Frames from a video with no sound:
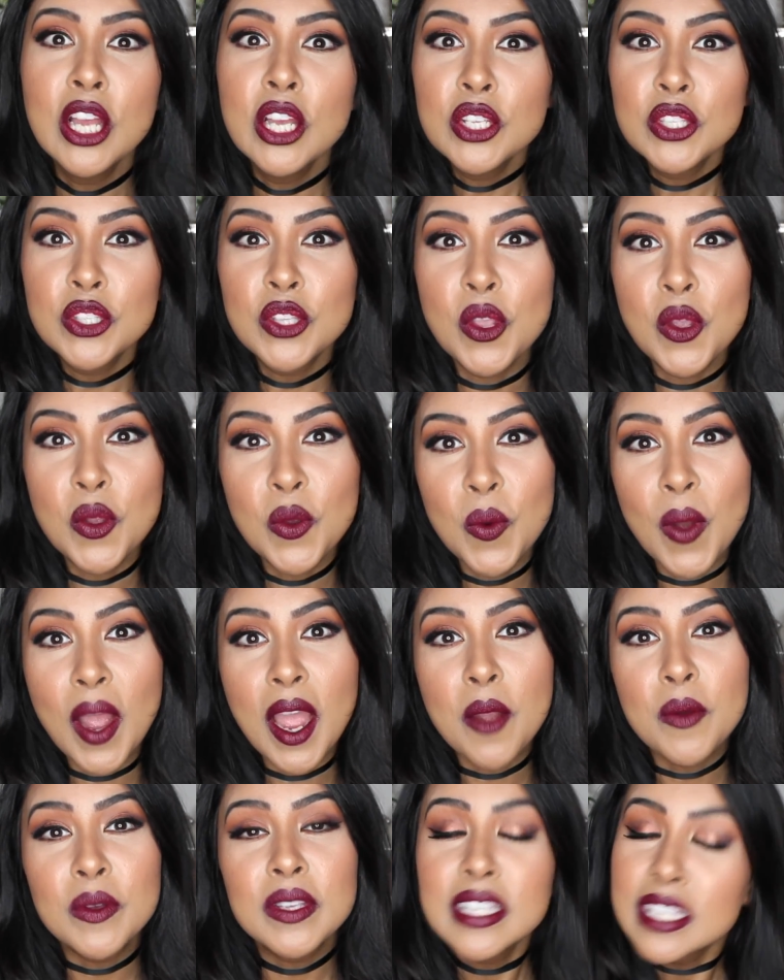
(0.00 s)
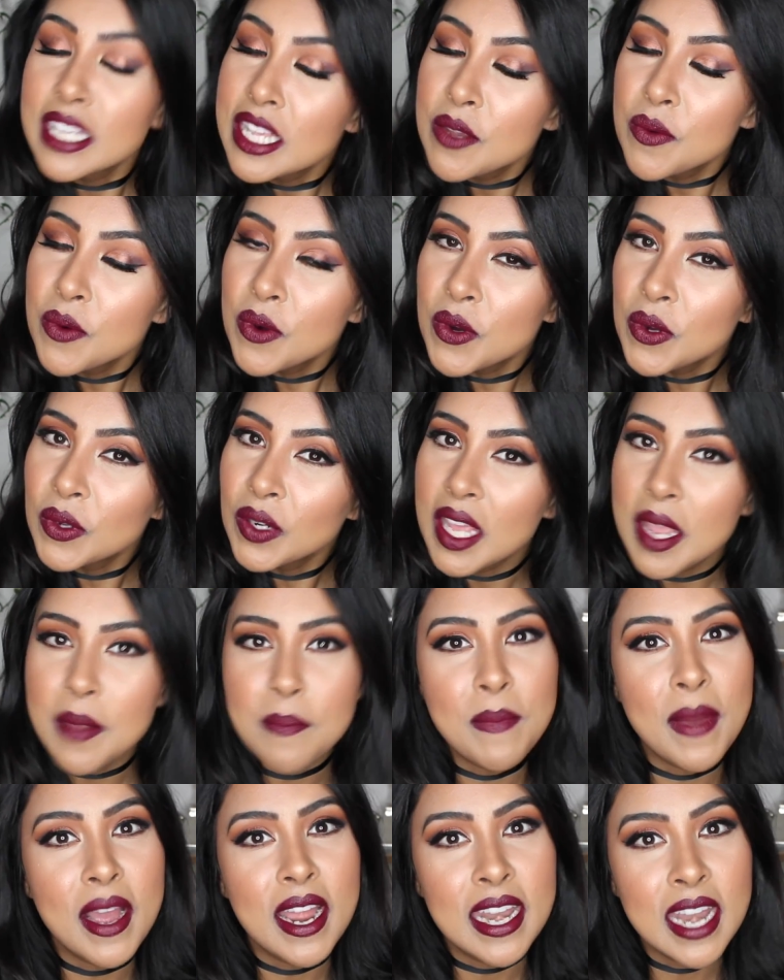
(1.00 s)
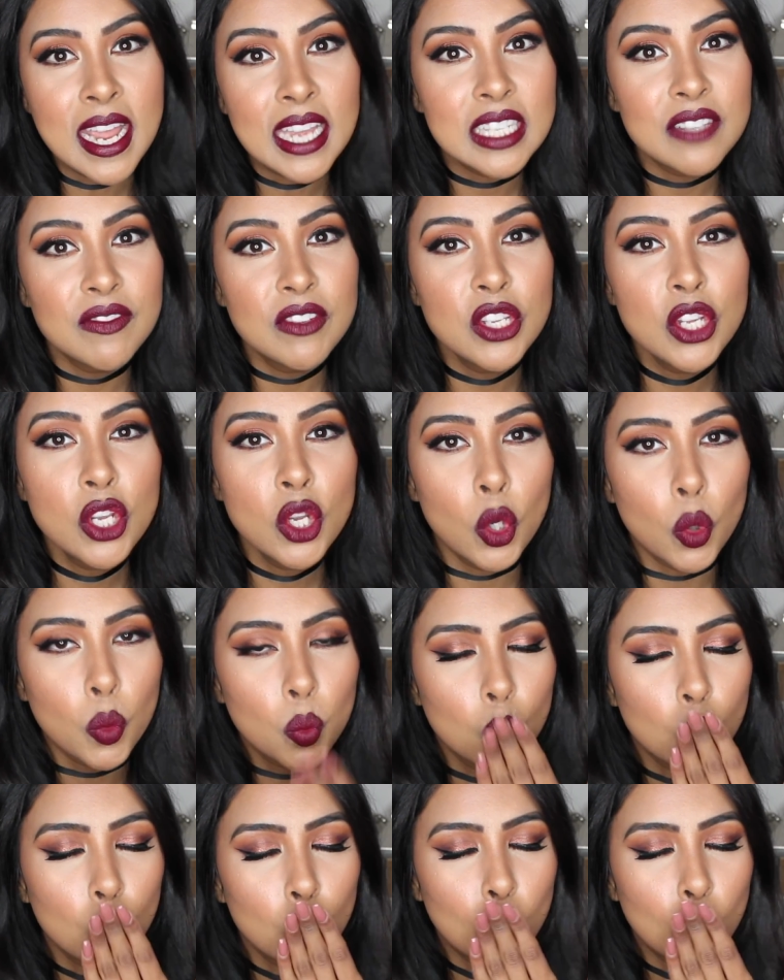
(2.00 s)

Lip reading: So I will see you all in my next video.